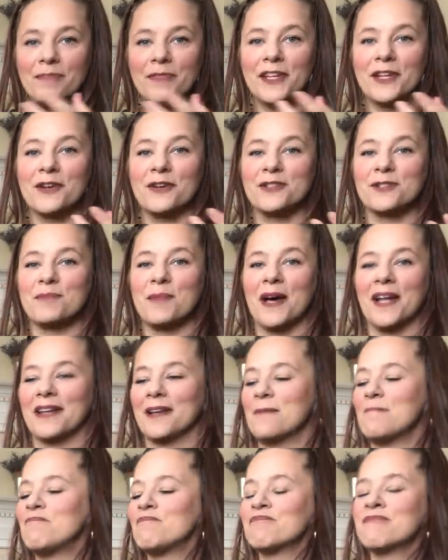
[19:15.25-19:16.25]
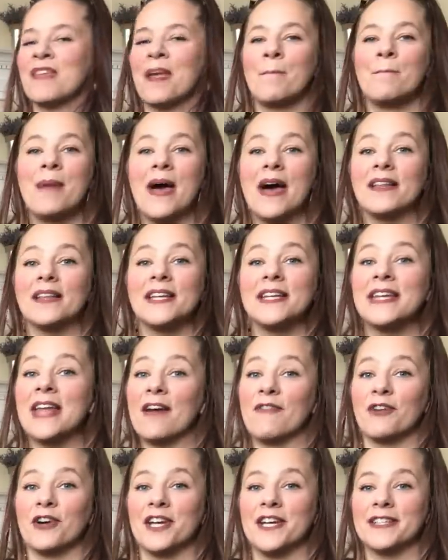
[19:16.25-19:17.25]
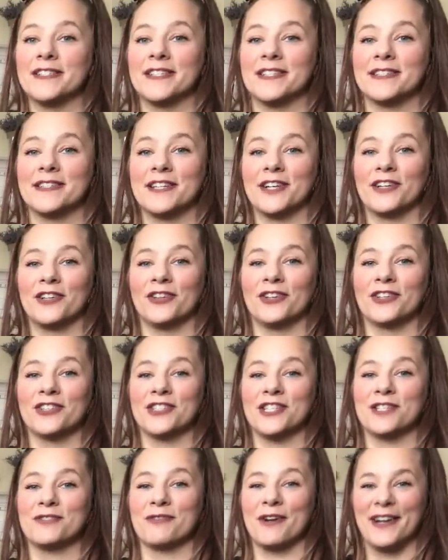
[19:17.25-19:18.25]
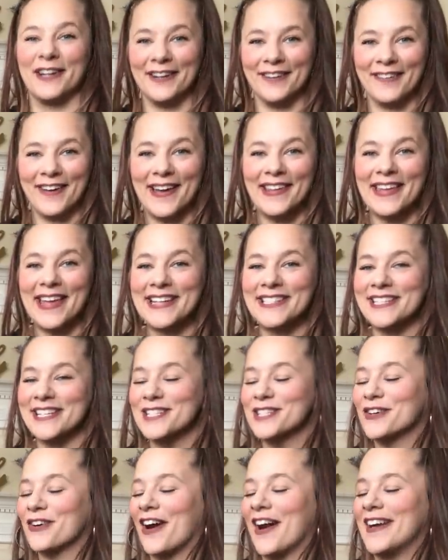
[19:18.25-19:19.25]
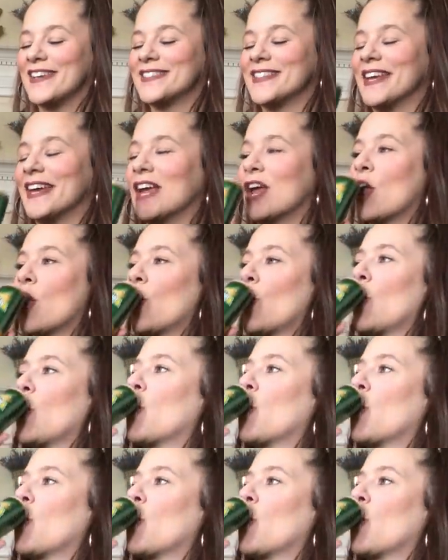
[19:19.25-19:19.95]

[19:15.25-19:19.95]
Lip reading: There goes Bella. Bella never hisses. There, look, she's running around. She's crazy.